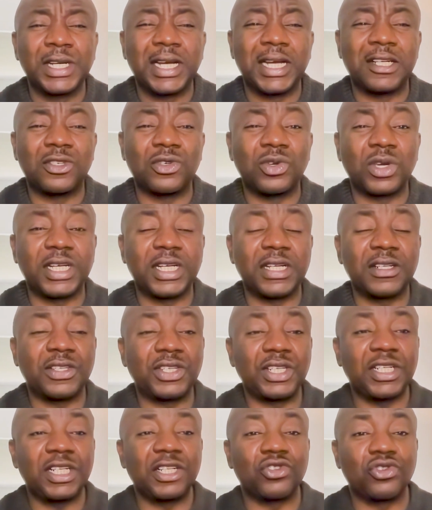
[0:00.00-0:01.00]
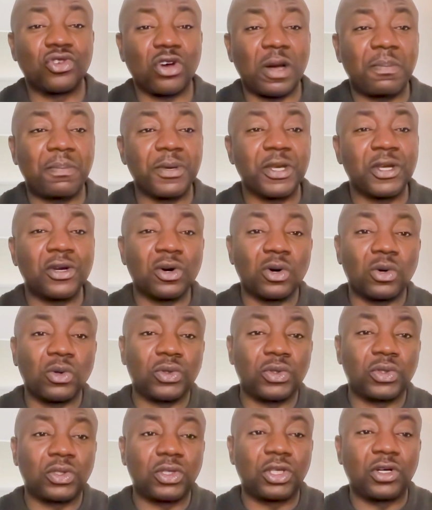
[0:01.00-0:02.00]
And so you can see the drop in
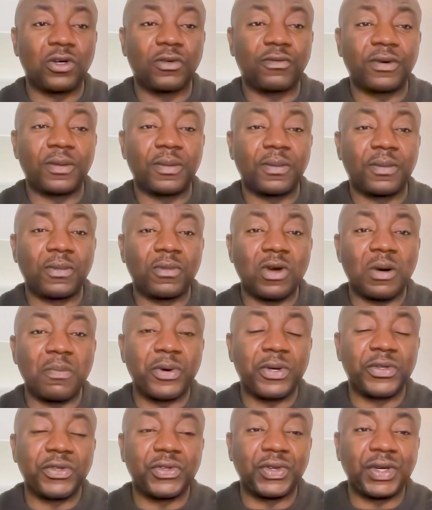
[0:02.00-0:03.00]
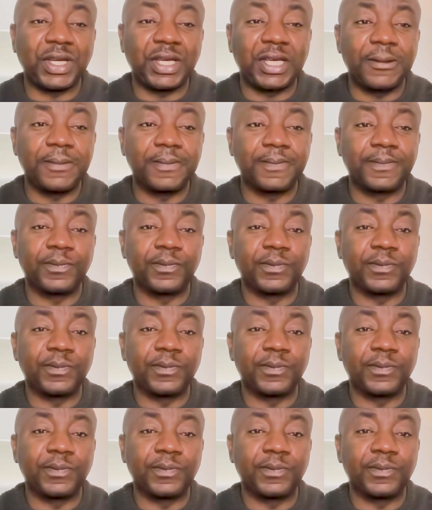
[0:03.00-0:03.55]
growth, you know, from 1.3